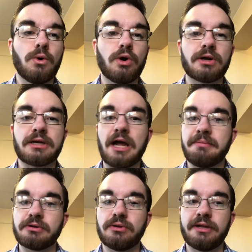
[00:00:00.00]

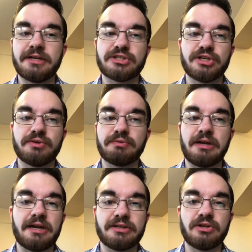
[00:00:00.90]
comical answer,
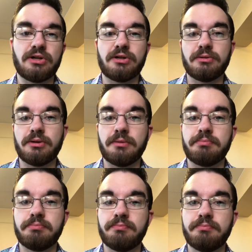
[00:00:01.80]
not at all
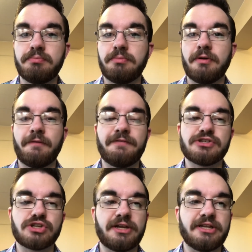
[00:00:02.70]

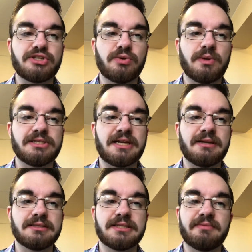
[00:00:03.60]
official answer, was
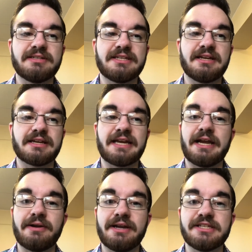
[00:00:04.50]
that someone said a
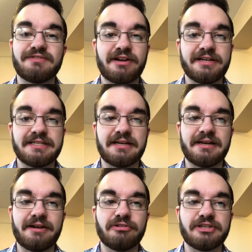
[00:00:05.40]
carrot is very
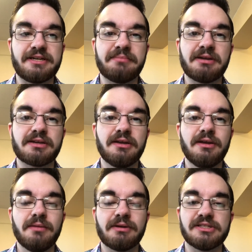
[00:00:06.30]
aerodynamic
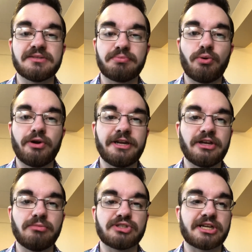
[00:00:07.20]
because it's pointy,
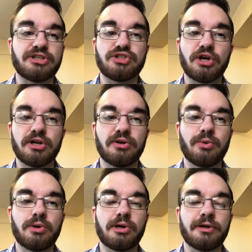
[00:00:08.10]
almost like a dart,
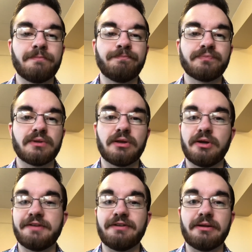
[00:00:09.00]
or
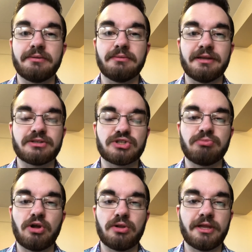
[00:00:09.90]
even a like
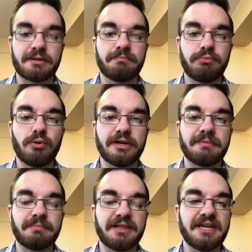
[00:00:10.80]
small like pointy
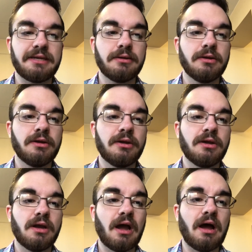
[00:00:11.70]
plane.
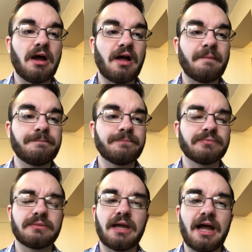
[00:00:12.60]
The
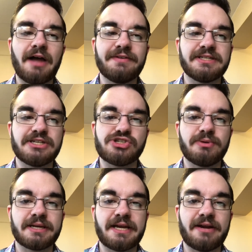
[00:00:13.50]
obvious issue with
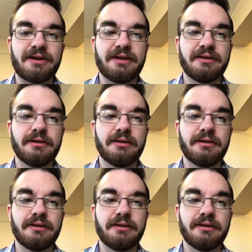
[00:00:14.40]
a carrot